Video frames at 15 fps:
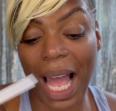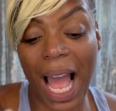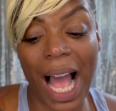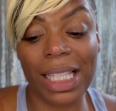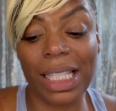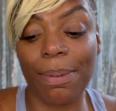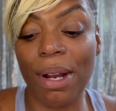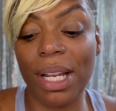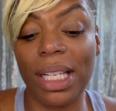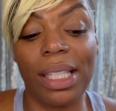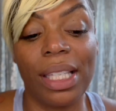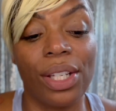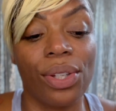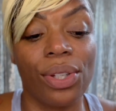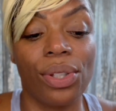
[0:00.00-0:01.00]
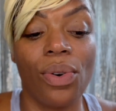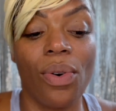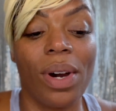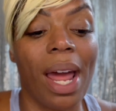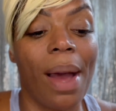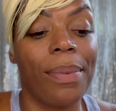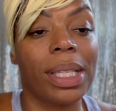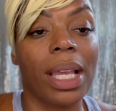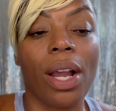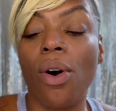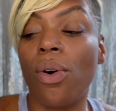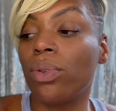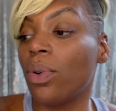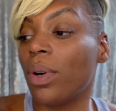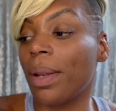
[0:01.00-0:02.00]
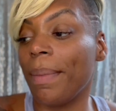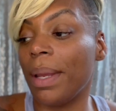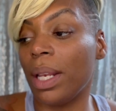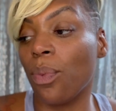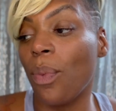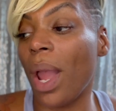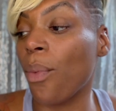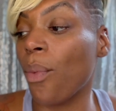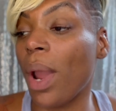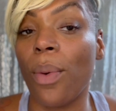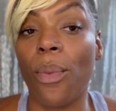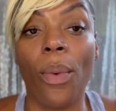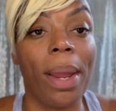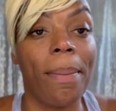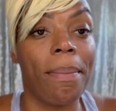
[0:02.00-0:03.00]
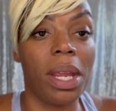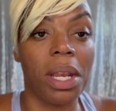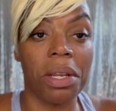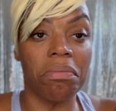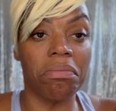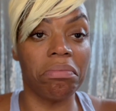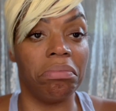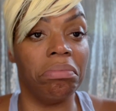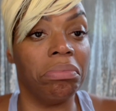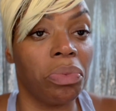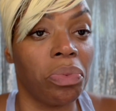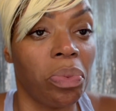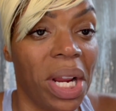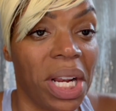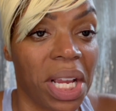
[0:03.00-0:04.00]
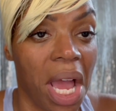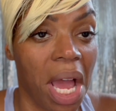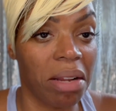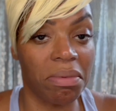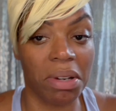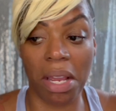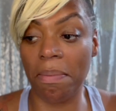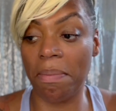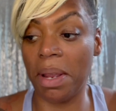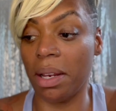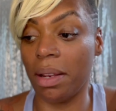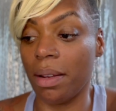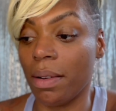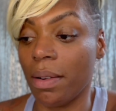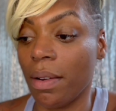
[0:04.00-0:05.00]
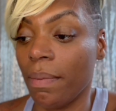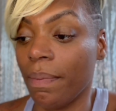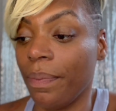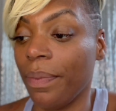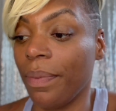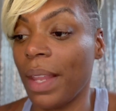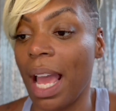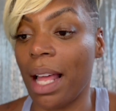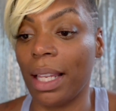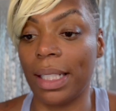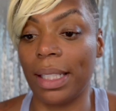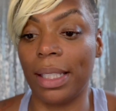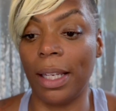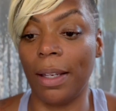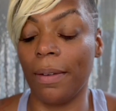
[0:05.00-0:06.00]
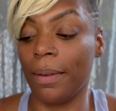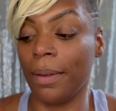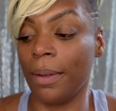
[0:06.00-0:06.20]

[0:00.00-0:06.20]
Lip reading: I sprayed this in the store and I was like, hold on a minute. Wait a minute. Wait a goddamn minute. Now, let's see.